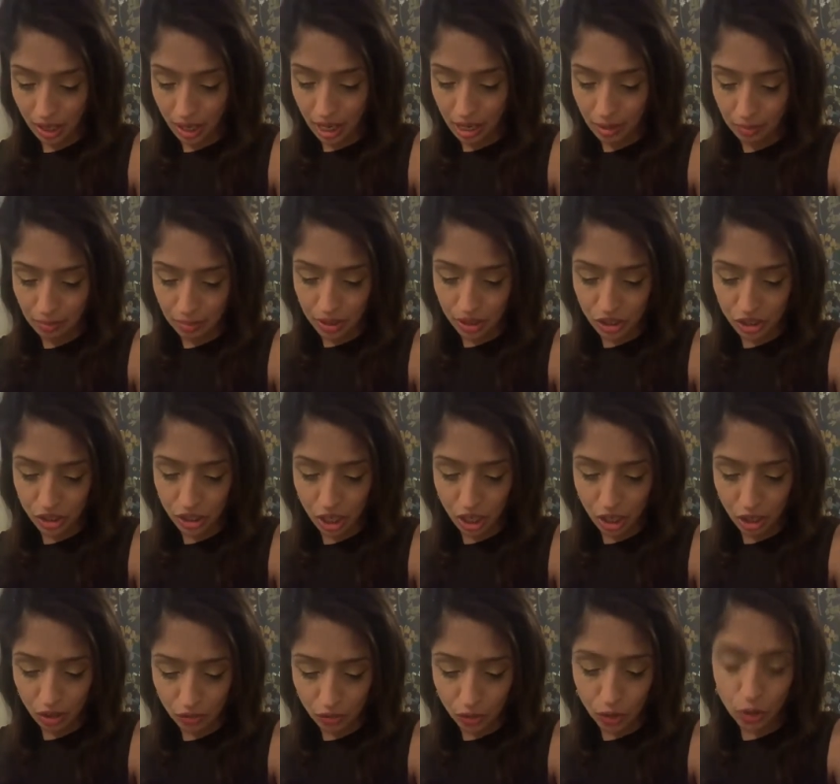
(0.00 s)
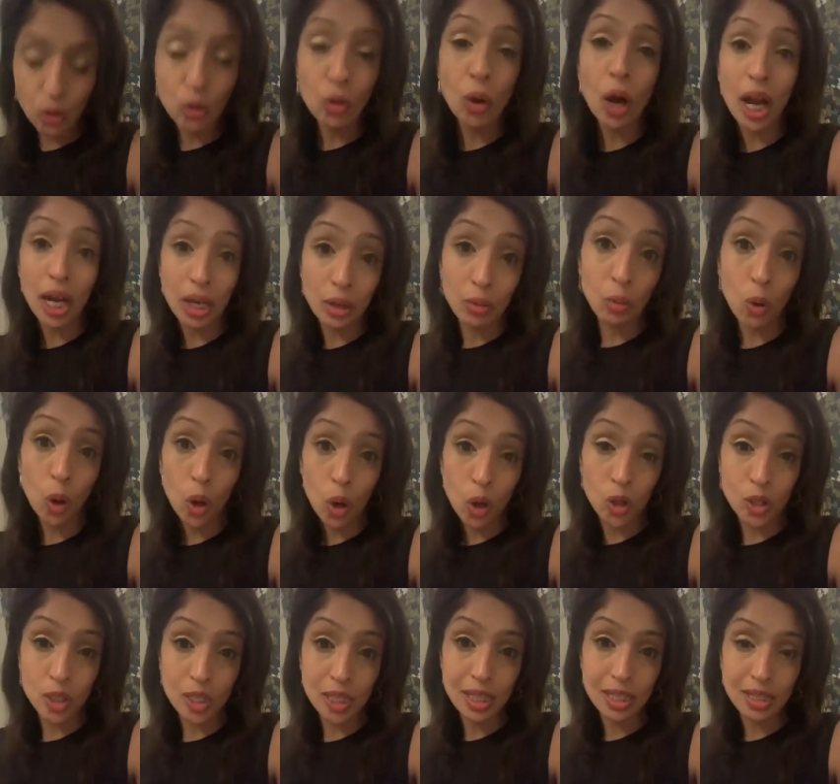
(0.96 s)
empty shell of who I
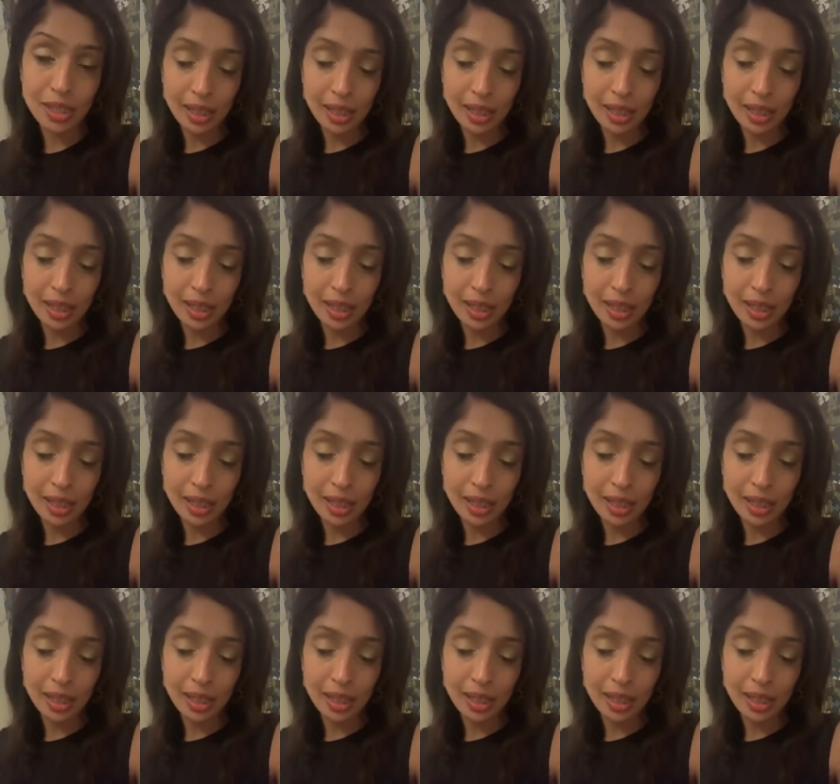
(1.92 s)
was,